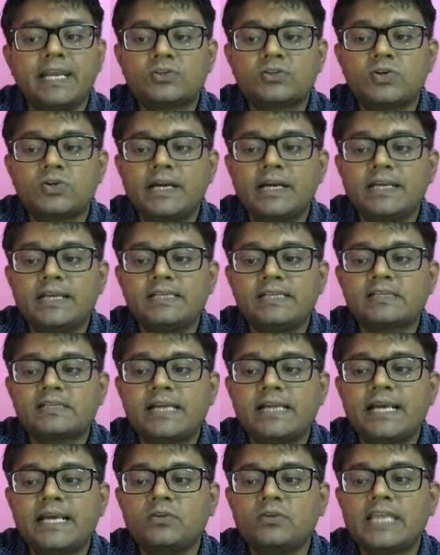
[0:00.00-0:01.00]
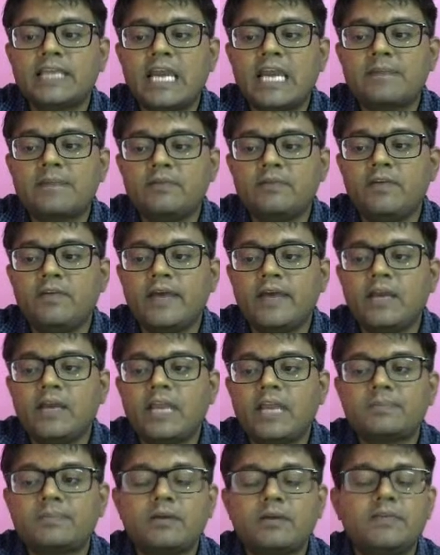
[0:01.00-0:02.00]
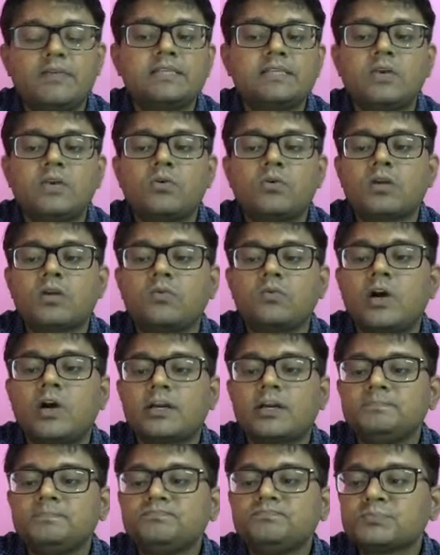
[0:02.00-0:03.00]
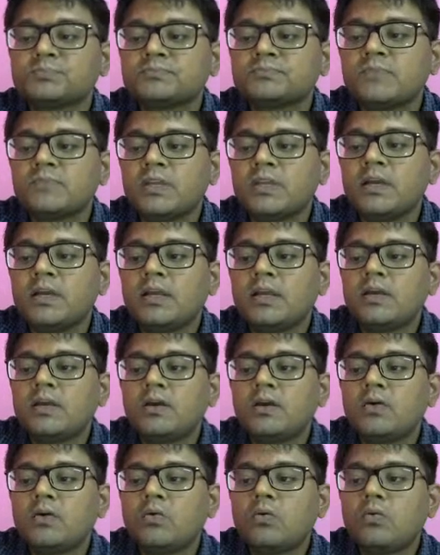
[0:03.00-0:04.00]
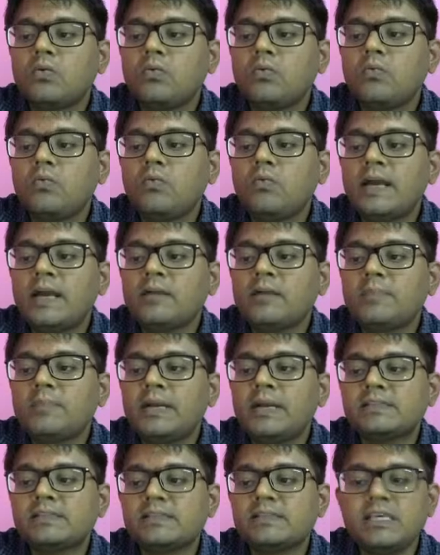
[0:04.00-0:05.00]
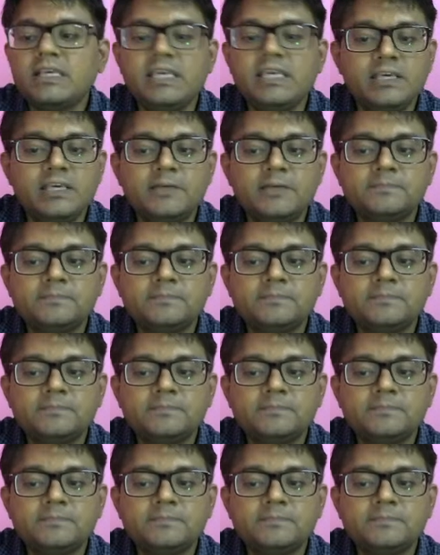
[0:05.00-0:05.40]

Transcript: So let us just write down the capital V value. Capital V is equal to what? 1 plus E